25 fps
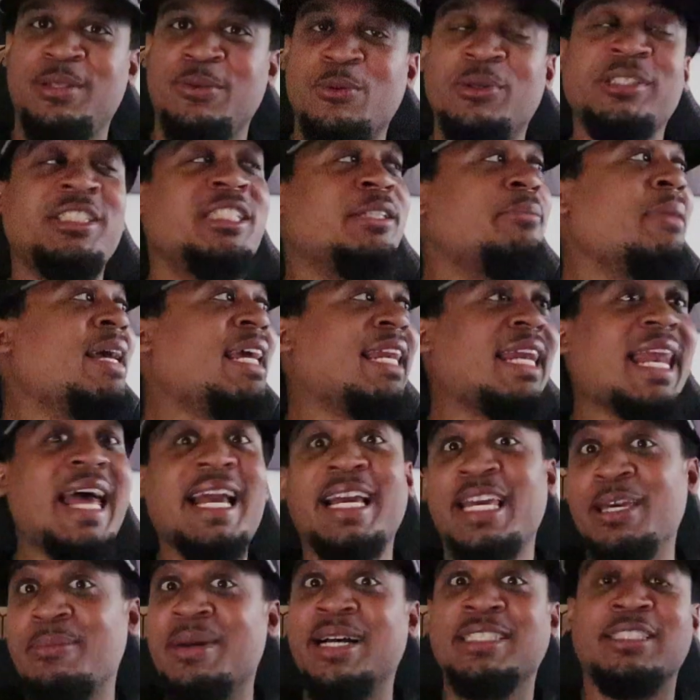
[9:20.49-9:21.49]
Well, she may
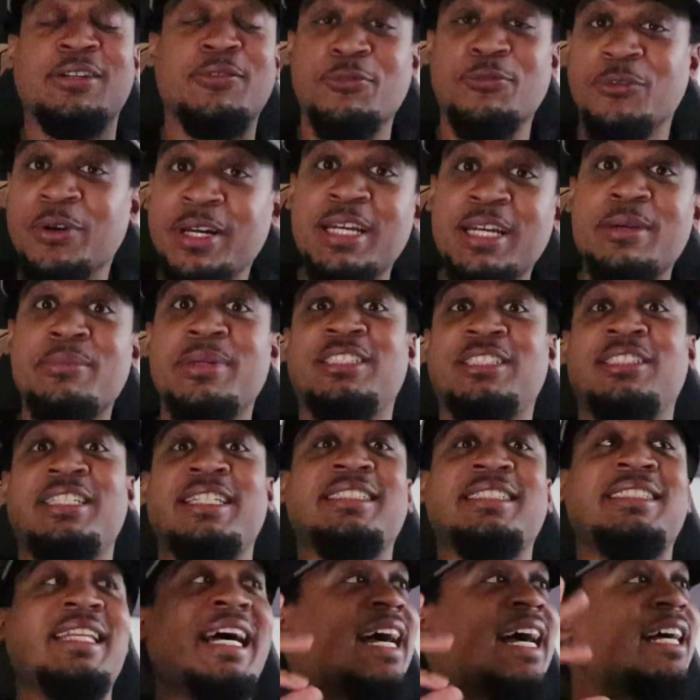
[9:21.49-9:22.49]
like him as a friend, but
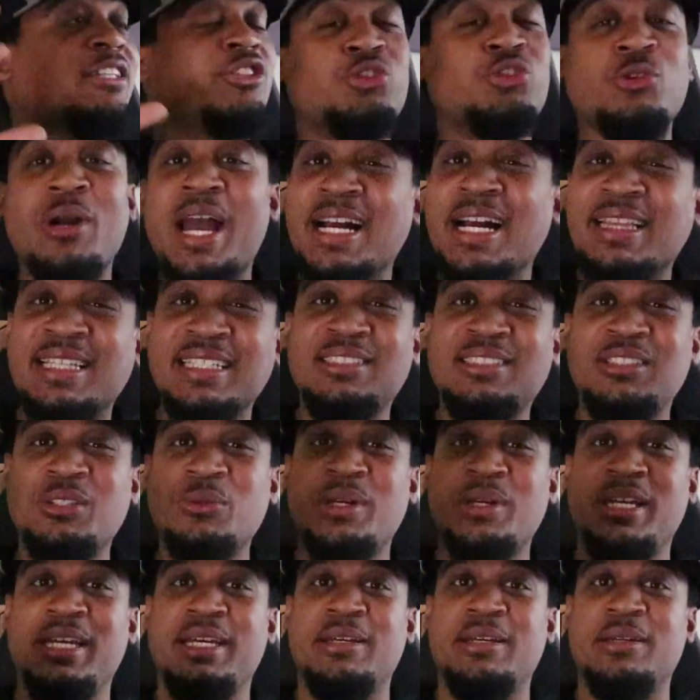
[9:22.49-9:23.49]
she's not attracted
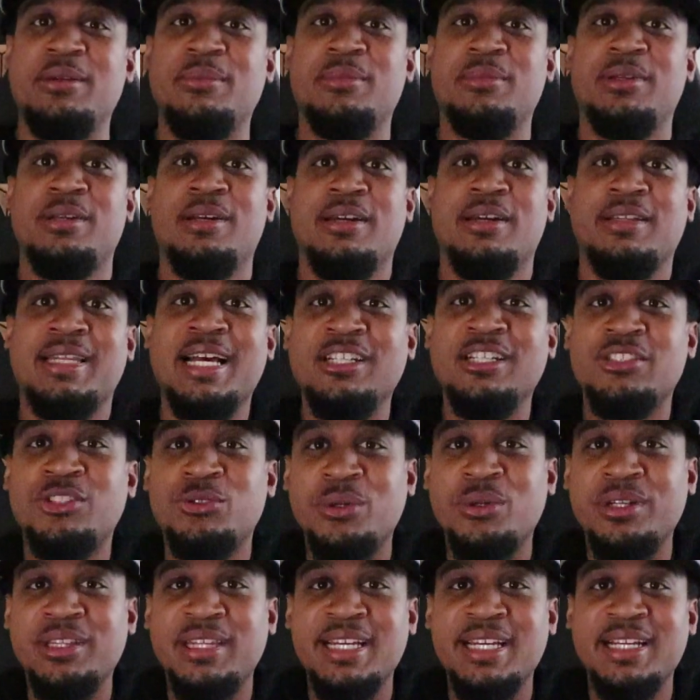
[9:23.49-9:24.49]
to him. That
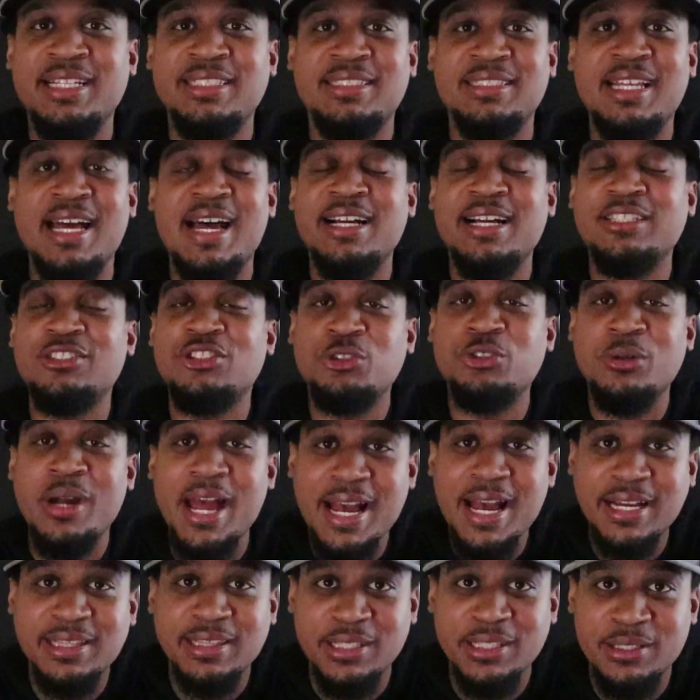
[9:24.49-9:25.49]
sort of thing is not
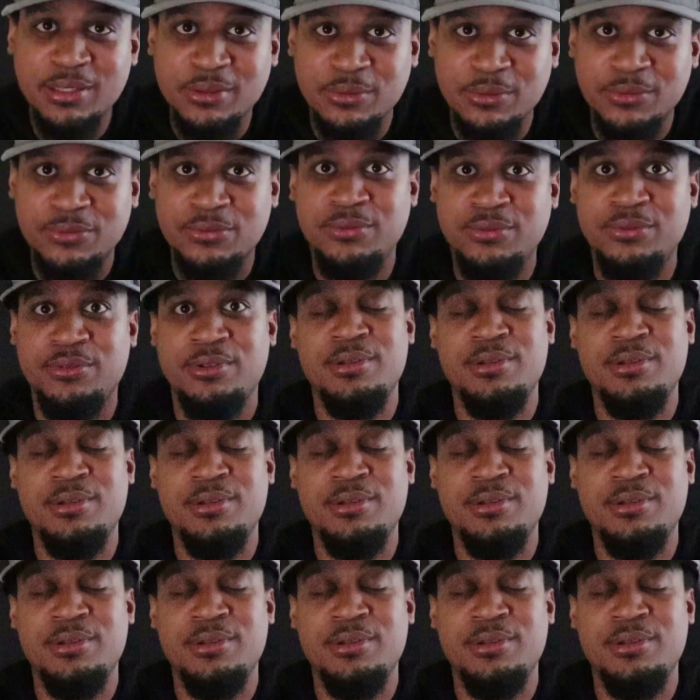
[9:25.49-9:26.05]
attractive.